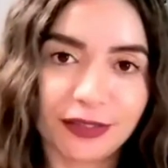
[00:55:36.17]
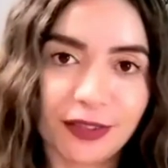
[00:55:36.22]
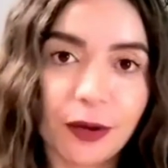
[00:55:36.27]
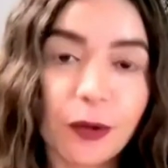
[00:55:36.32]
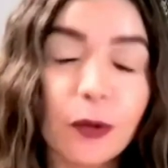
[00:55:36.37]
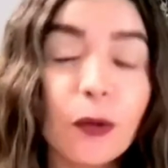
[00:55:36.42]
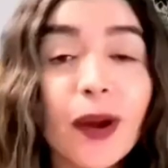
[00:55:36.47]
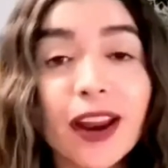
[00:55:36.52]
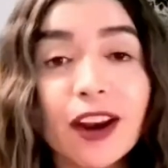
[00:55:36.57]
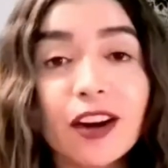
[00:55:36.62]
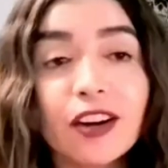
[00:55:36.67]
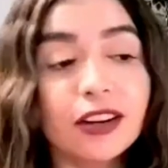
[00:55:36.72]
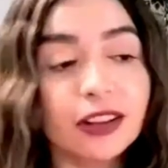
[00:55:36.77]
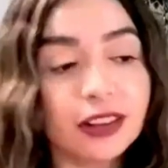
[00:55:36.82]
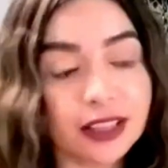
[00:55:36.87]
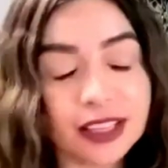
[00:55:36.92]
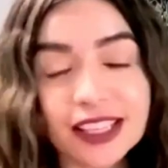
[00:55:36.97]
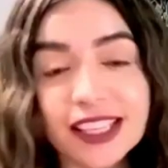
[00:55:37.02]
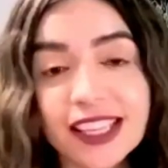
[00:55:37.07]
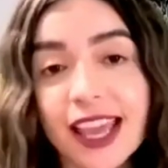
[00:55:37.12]
Where
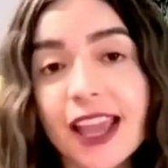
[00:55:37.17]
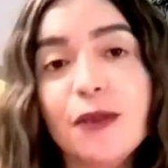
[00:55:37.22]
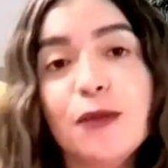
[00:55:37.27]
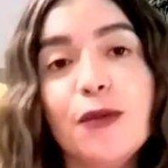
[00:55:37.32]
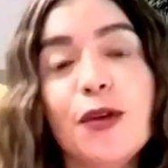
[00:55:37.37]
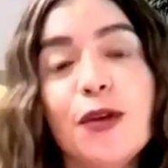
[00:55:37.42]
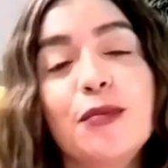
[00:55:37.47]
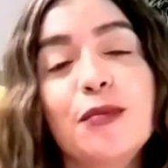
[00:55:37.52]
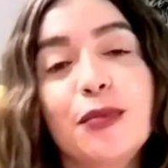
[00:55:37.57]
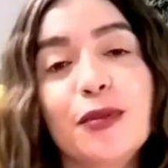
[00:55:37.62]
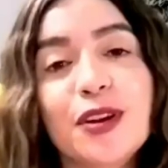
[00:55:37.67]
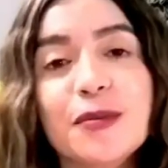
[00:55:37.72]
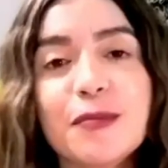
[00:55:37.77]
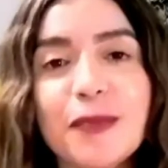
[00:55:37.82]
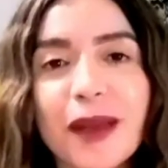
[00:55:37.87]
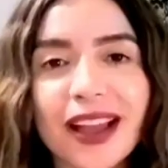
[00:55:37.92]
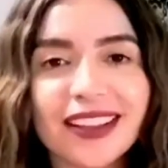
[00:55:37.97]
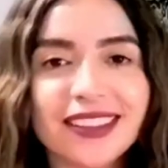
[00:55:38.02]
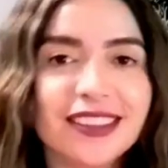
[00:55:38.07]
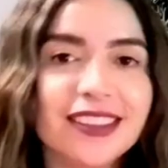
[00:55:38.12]
again, we bring
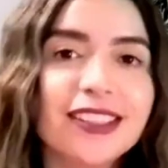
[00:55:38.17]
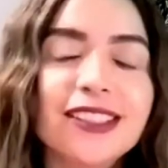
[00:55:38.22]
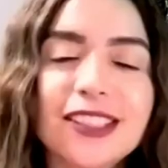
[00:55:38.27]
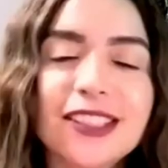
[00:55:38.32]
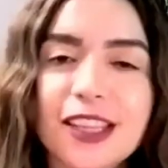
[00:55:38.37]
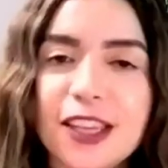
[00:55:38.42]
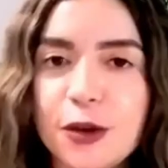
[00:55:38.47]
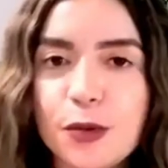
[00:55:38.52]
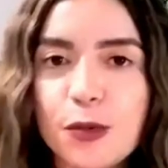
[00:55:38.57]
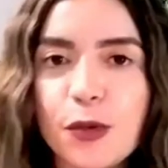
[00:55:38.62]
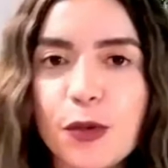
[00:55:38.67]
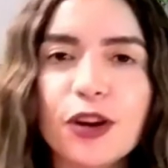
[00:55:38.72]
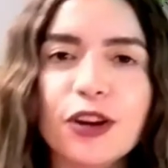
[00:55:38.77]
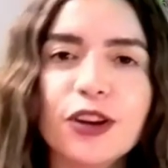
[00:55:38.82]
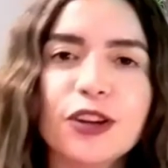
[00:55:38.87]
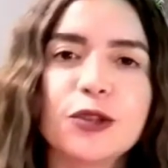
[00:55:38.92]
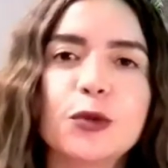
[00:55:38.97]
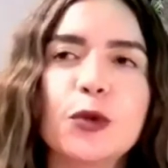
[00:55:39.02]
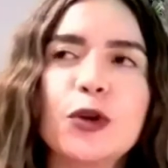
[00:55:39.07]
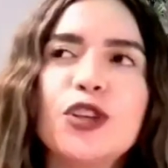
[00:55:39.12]
back these key
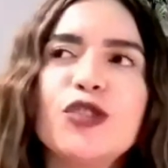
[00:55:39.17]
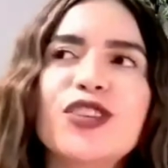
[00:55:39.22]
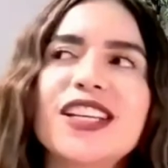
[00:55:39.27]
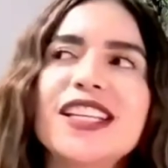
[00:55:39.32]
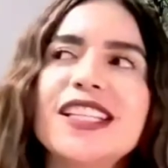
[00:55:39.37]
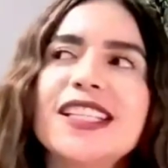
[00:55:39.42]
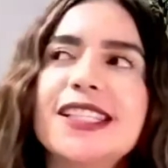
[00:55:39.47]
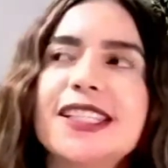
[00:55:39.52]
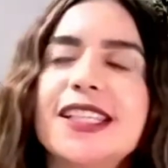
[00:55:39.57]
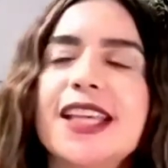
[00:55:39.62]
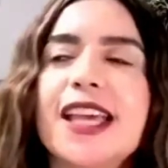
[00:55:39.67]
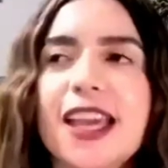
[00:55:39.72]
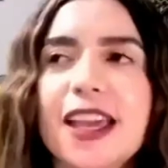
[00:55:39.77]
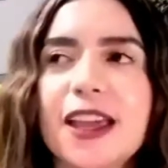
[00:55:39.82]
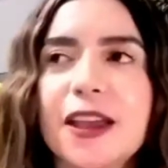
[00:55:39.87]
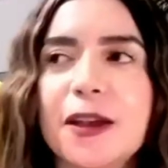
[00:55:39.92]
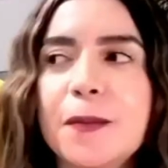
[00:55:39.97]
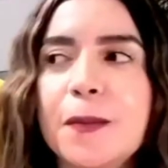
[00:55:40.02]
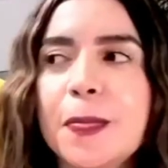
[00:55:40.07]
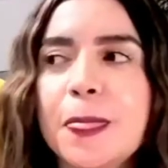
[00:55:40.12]
words where you can
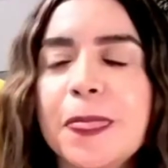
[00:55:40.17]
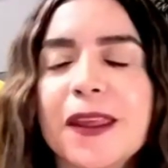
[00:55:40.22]
say,